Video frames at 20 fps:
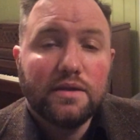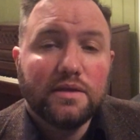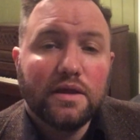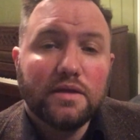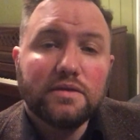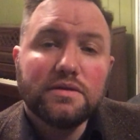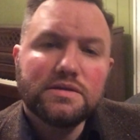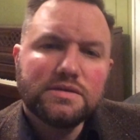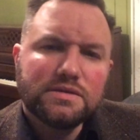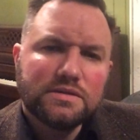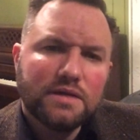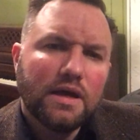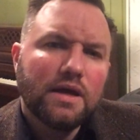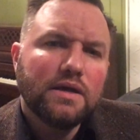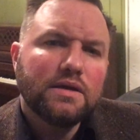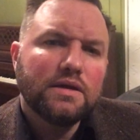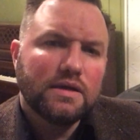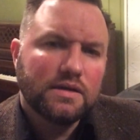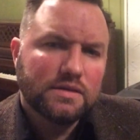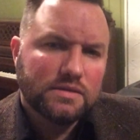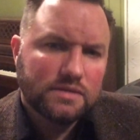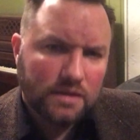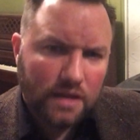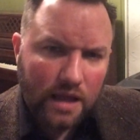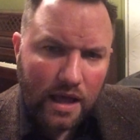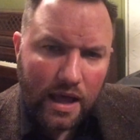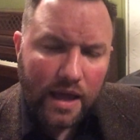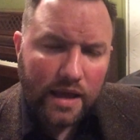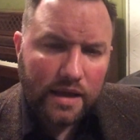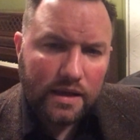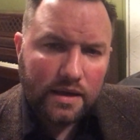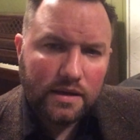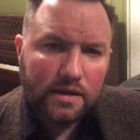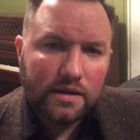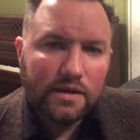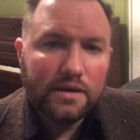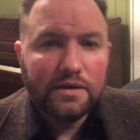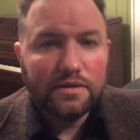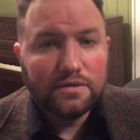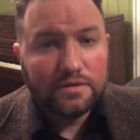that the sun is like
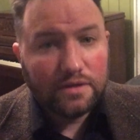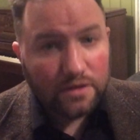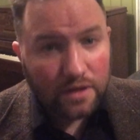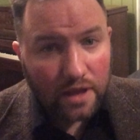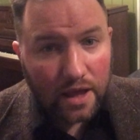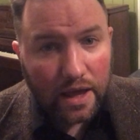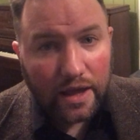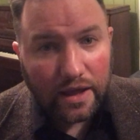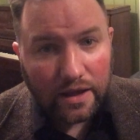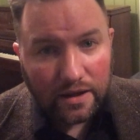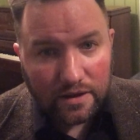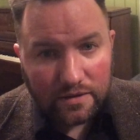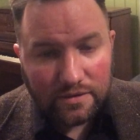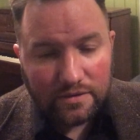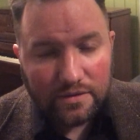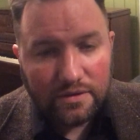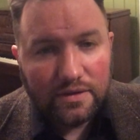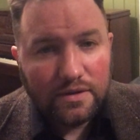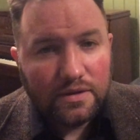the lion.